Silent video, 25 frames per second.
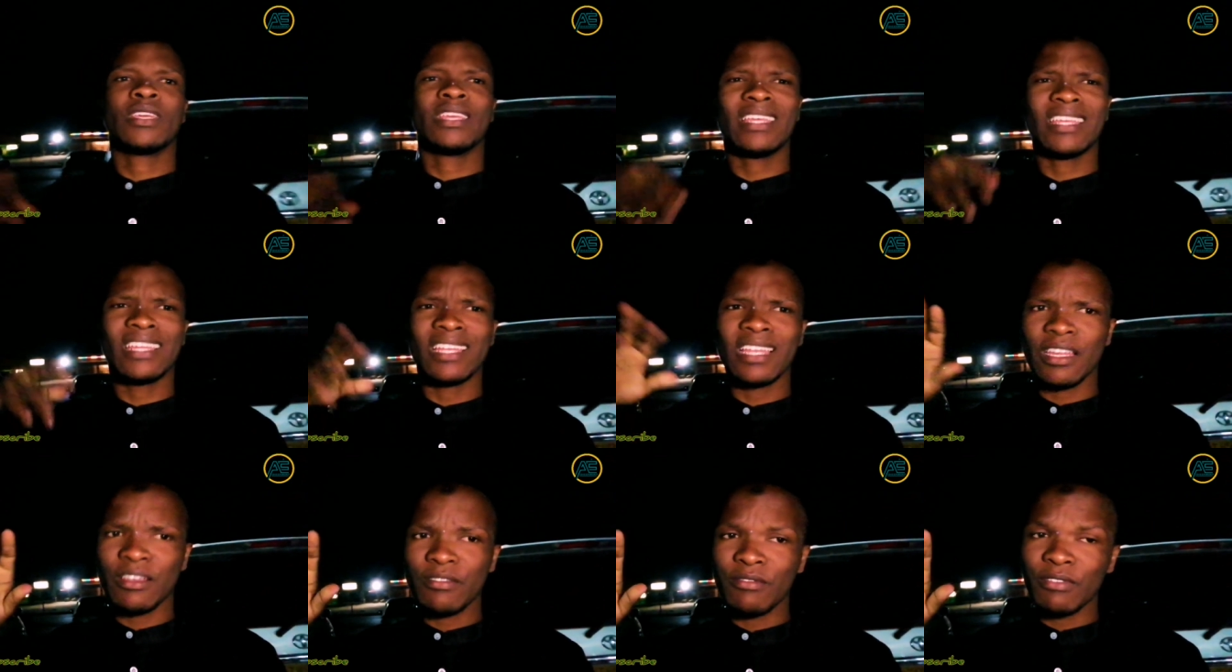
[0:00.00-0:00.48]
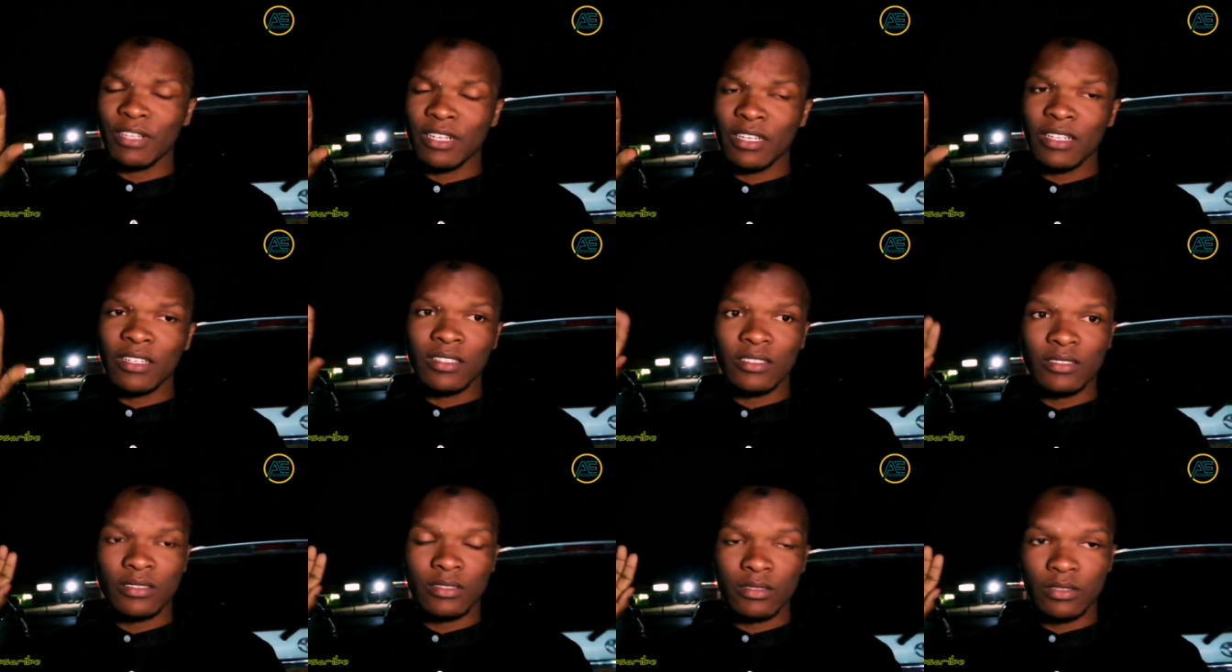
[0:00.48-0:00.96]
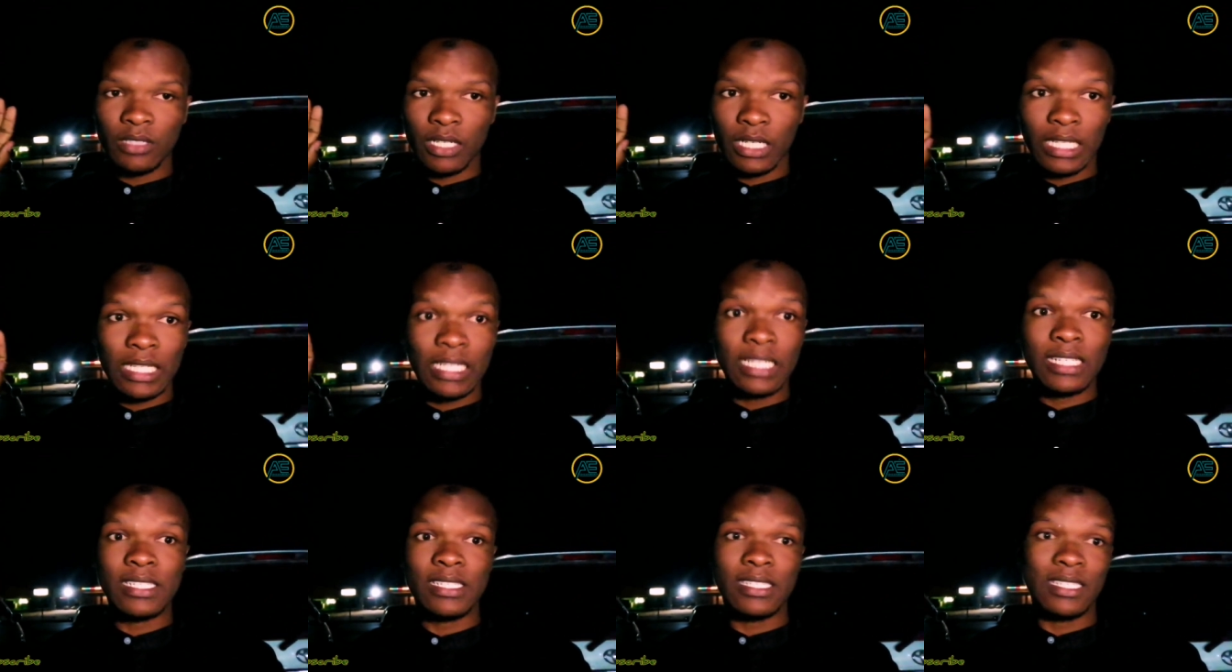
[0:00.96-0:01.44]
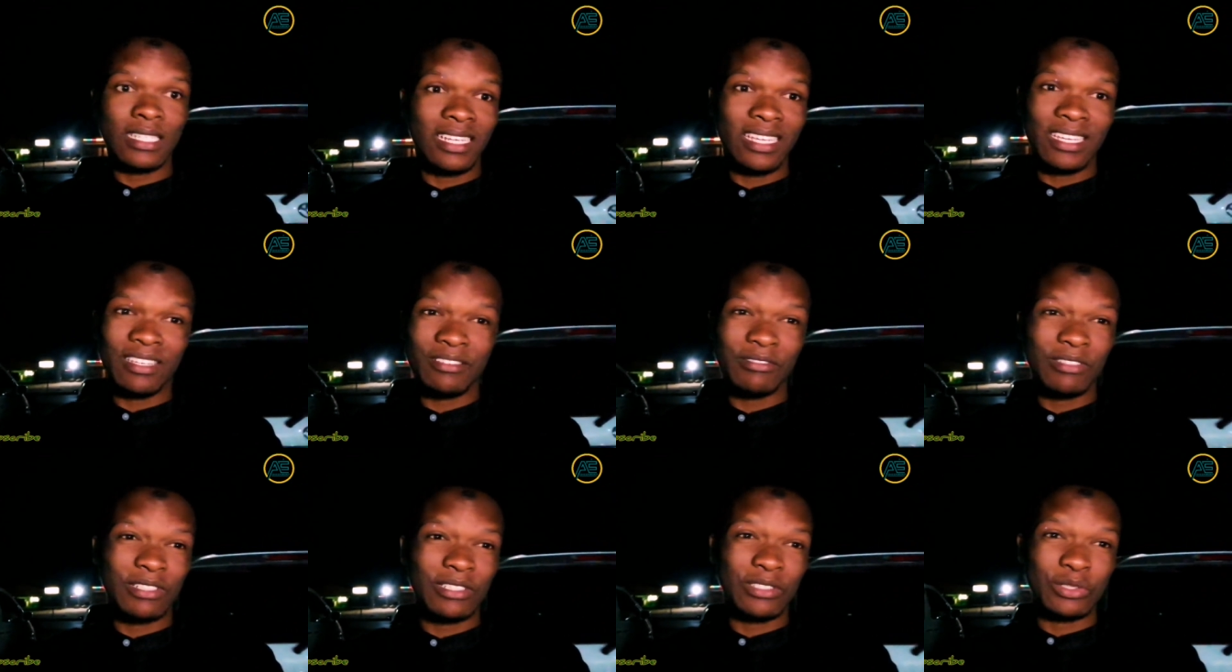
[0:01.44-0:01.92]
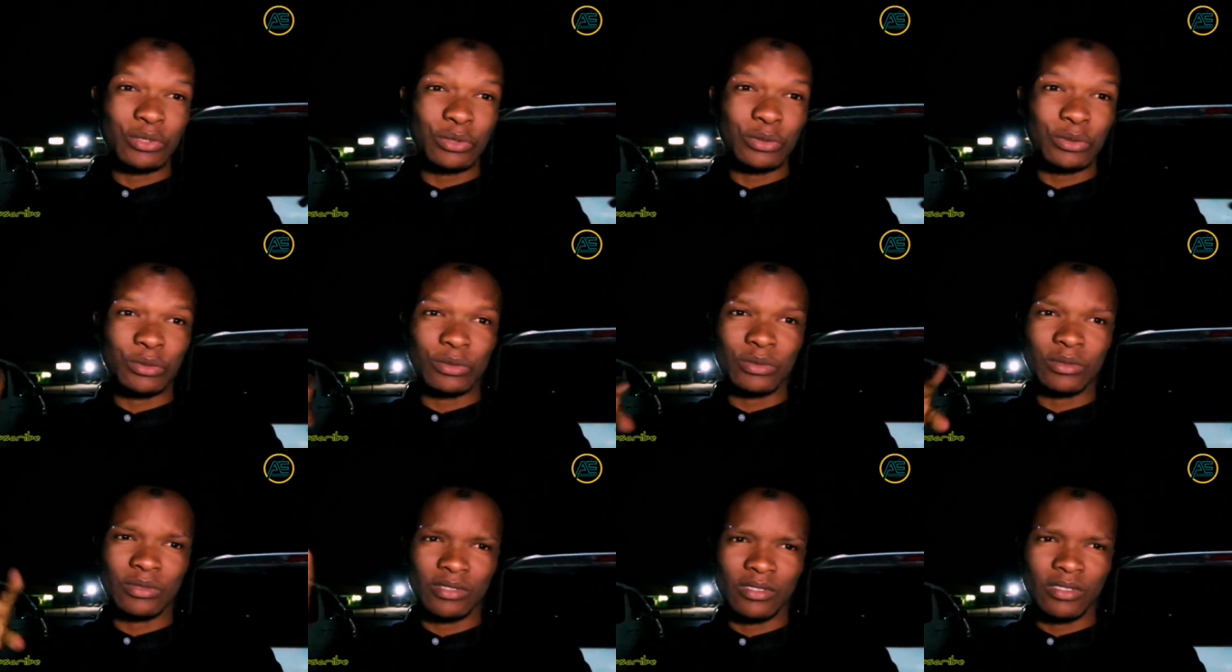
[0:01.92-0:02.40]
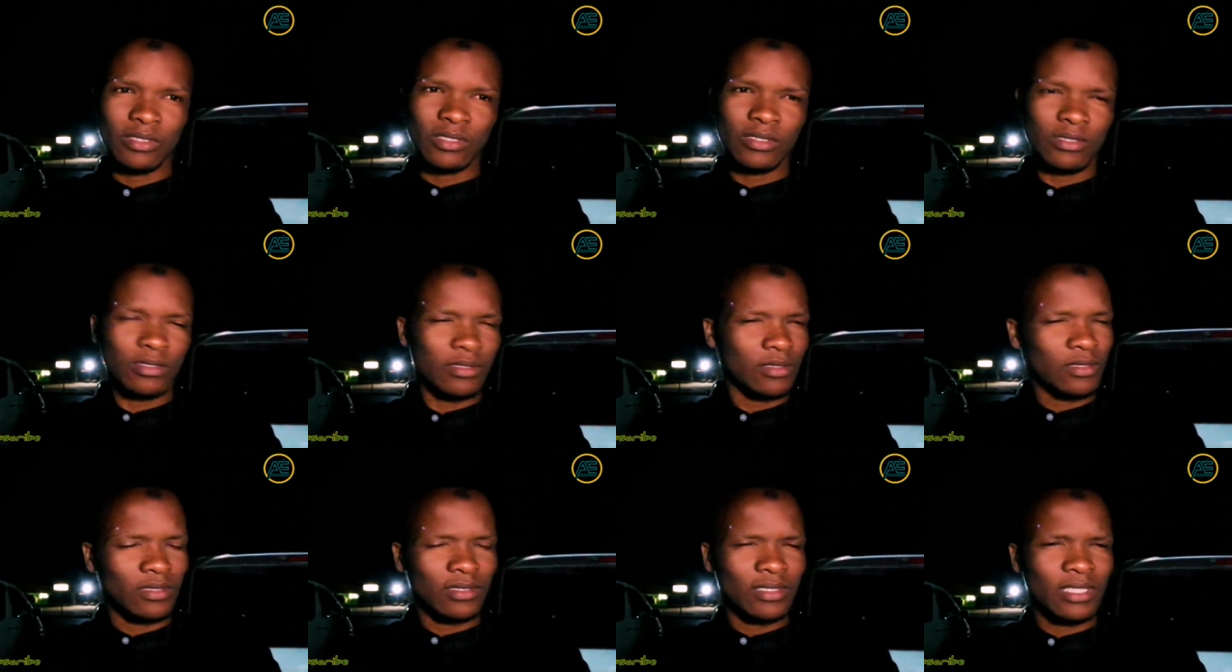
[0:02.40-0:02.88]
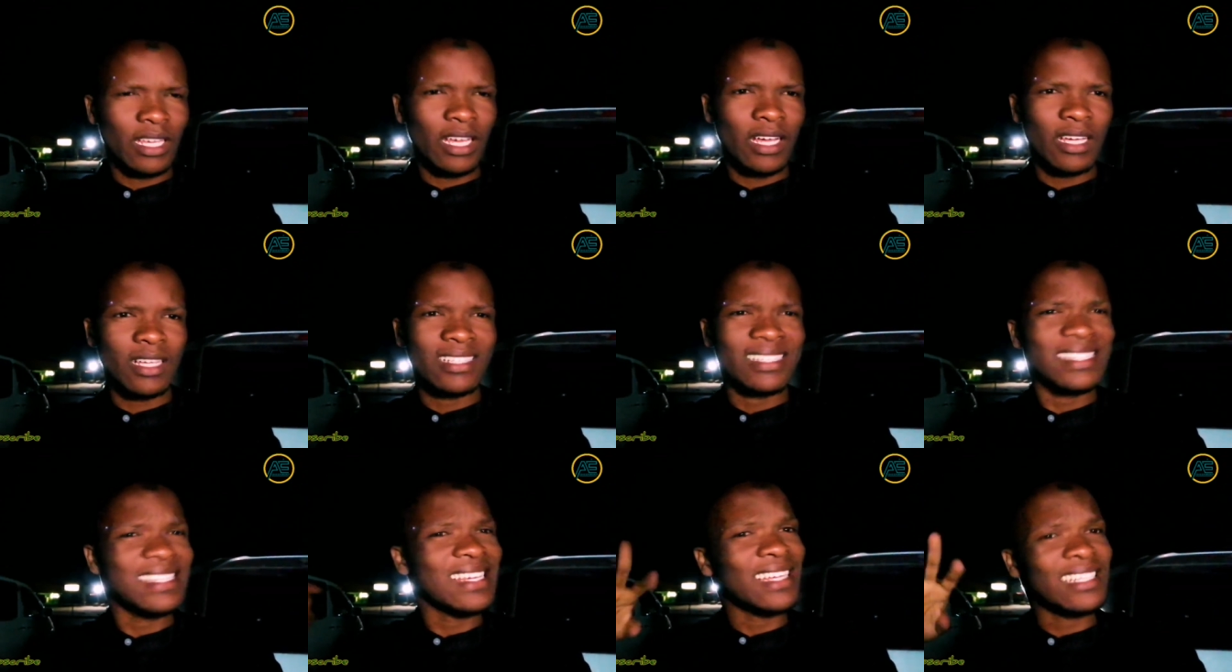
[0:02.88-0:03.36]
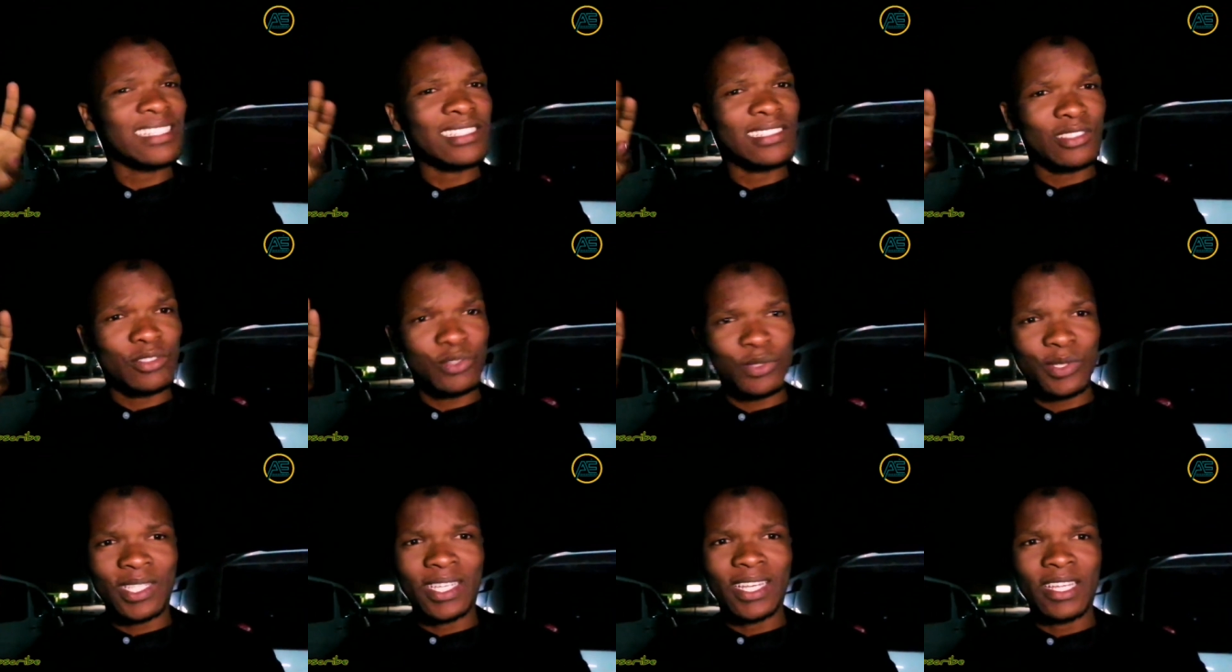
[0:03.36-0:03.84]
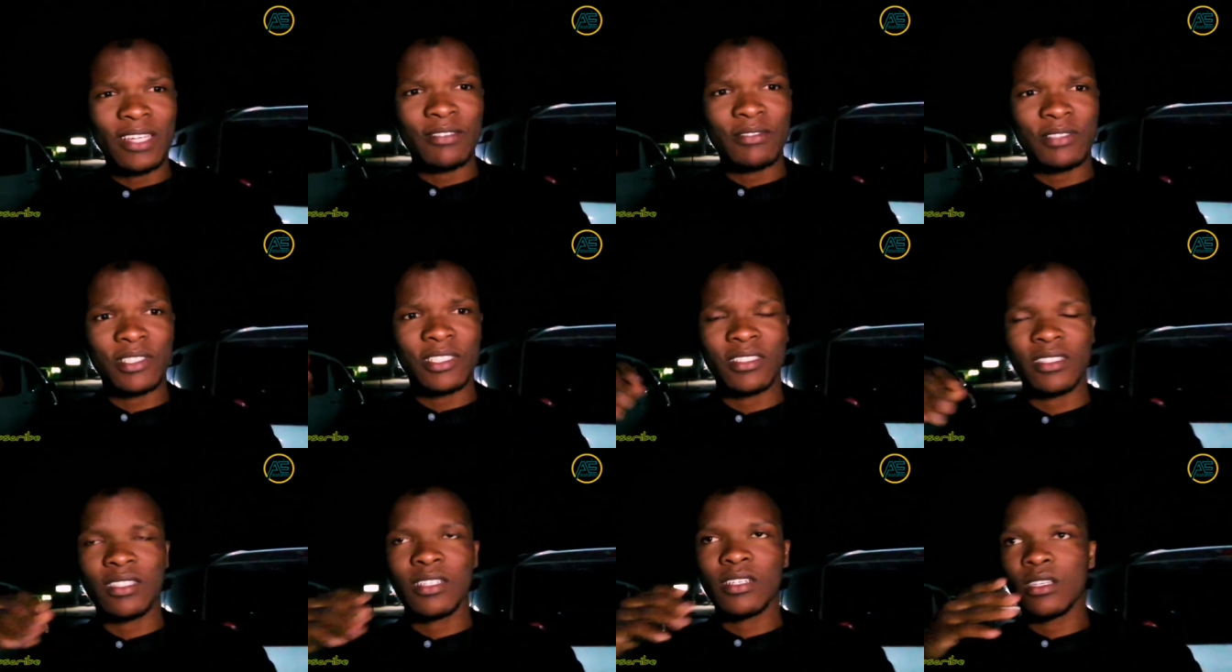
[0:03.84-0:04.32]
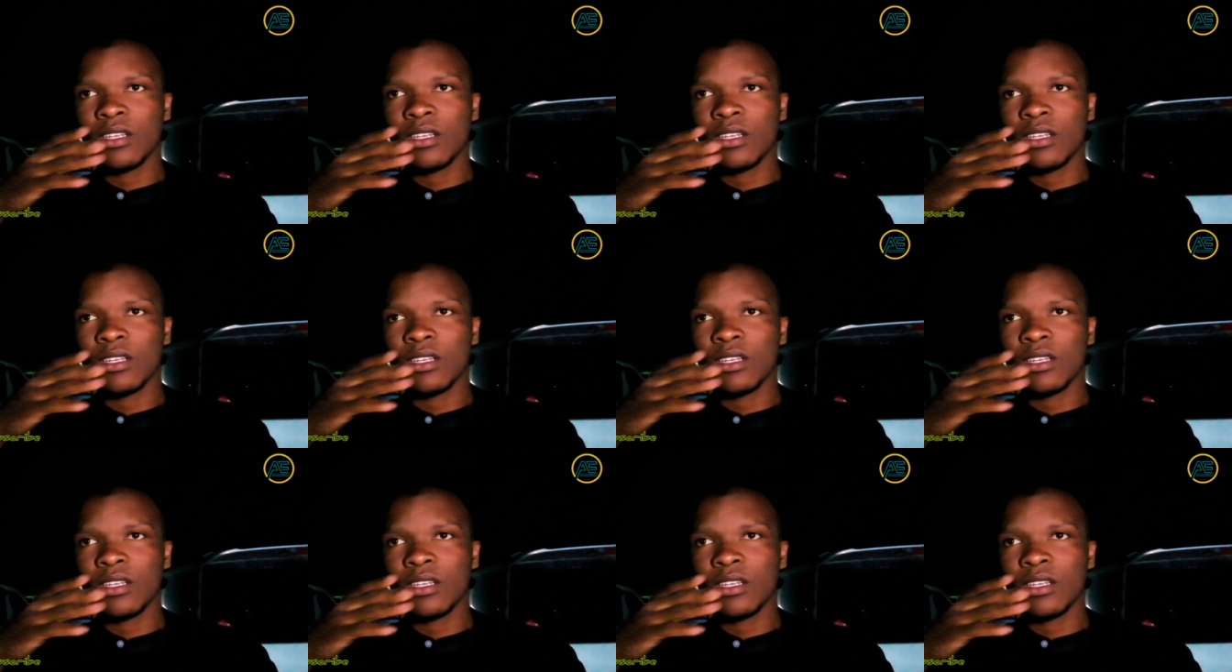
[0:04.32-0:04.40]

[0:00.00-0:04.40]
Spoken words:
11, I guess 11 to 10 to 11.